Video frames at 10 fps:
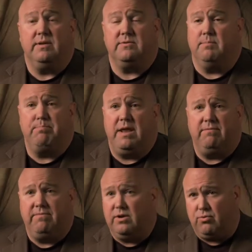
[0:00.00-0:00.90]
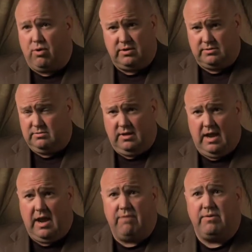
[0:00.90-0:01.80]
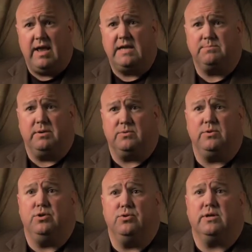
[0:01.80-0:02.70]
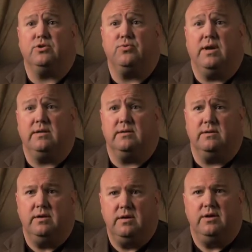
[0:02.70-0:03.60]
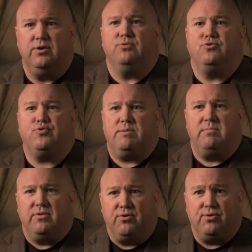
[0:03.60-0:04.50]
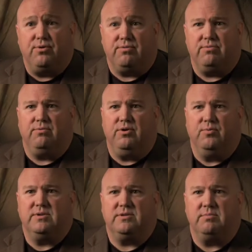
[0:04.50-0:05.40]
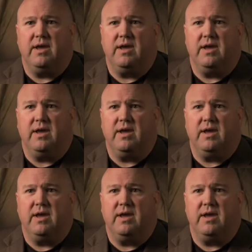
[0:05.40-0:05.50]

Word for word: It's a benefit across every aspect when you look at trying to you know, treat Mother Earth you know, with some